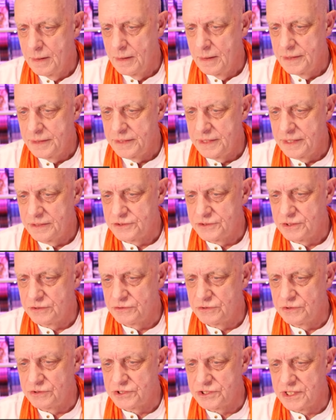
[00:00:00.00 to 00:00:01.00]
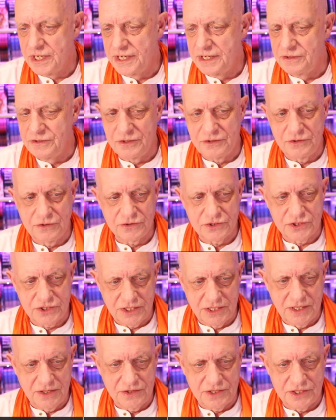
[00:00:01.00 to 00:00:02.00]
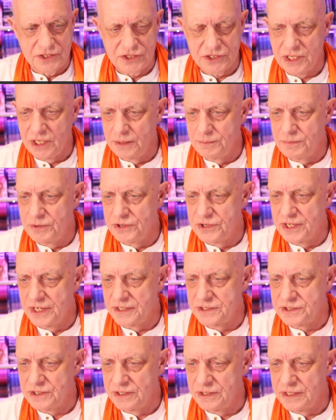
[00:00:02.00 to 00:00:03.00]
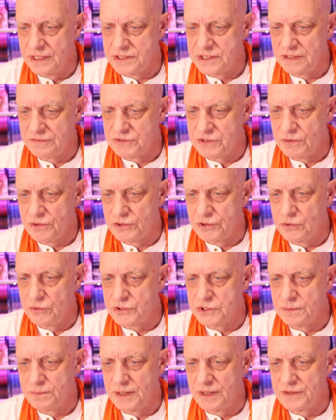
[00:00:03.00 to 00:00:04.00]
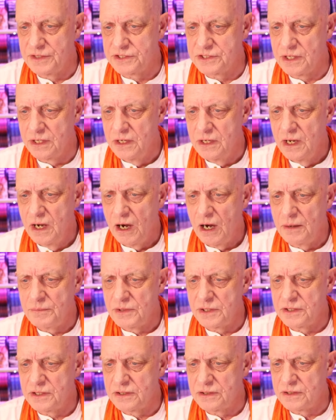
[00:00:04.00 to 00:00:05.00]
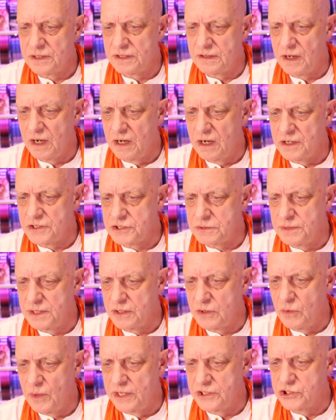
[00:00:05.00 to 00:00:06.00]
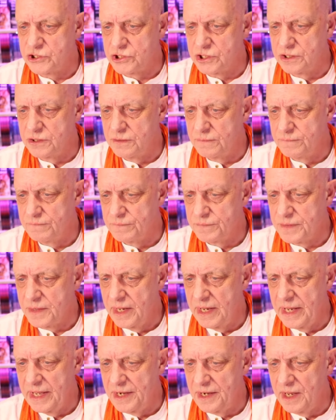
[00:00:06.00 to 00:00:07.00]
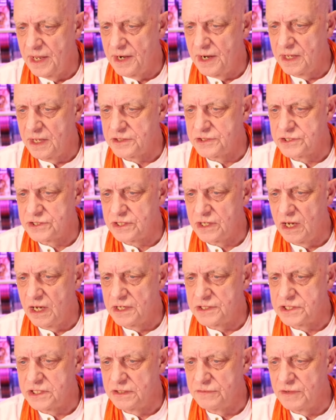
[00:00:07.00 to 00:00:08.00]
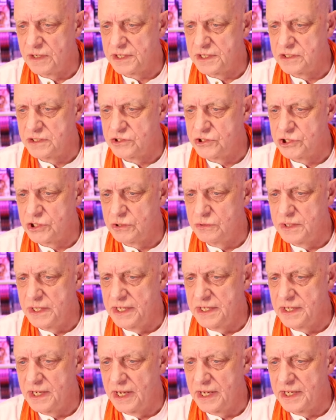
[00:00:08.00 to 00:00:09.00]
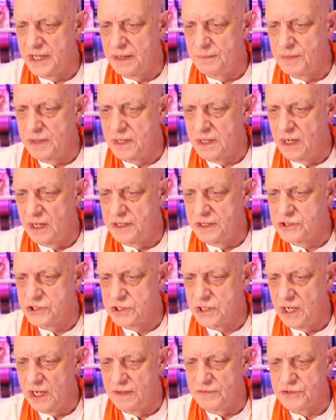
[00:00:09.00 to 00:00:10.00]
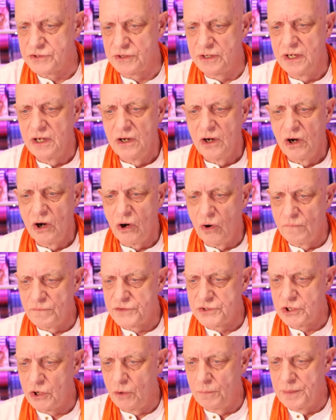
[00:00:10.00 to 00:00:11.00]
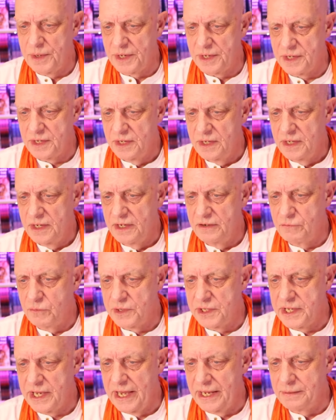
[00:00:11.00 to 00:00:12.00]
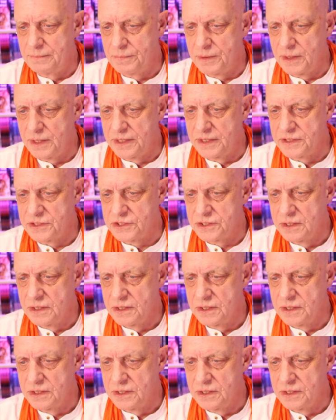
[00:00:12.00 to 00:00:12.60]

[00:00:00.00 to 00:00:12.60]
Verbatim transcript: Yeah, so you're saying that you're seeing this type of thing. So let's have some thoughts about this. I'm going to ask me a question and, and I'll, I'll see if I can tune in and get my guides to answer it on topic if we can, please.